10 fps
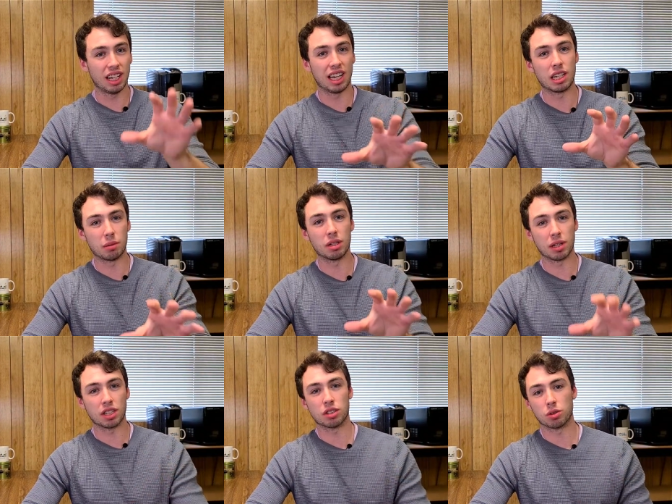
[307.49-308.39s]
and
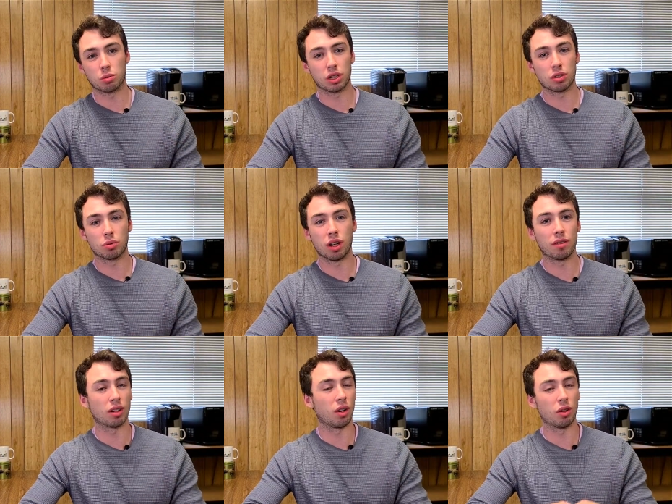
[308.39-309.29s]
WWHM 2012
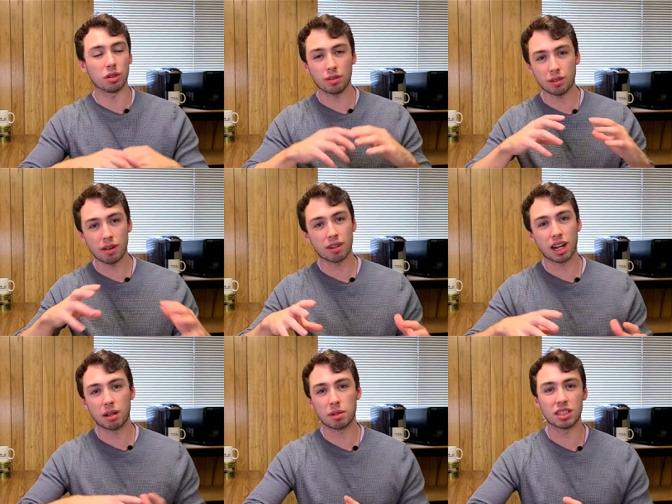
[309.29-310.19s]
and all your favorite
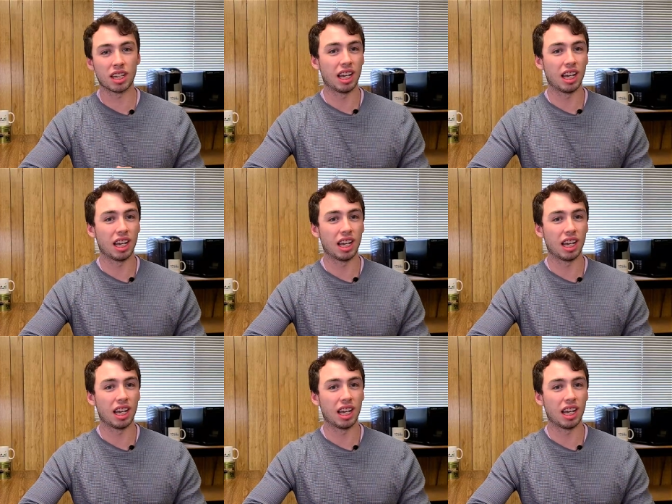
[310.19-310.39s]
elements.